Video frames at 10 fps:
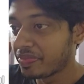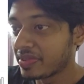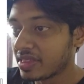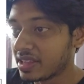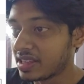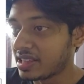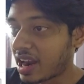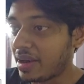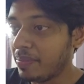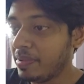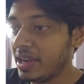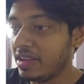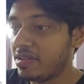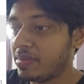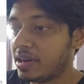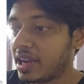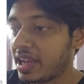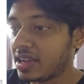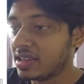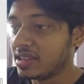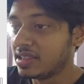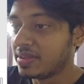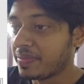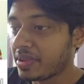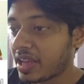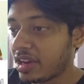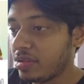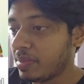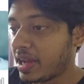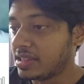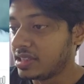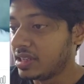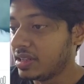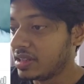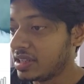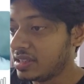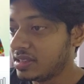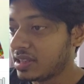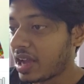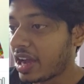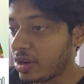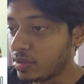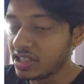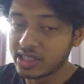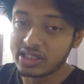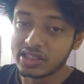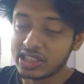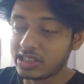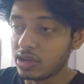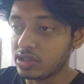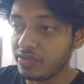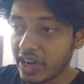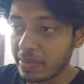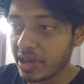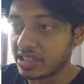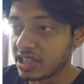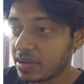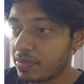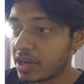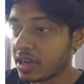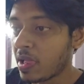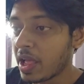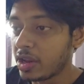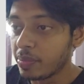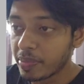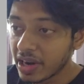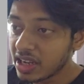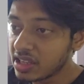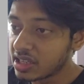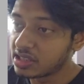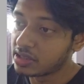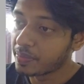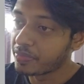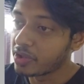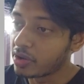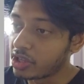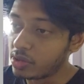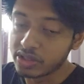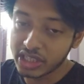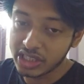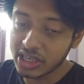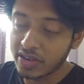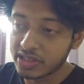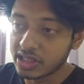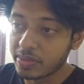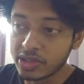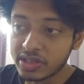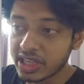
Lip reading: this is unbelievable. Like, can you imagine this? I know this looks very basic, but to build this using JavaScript, using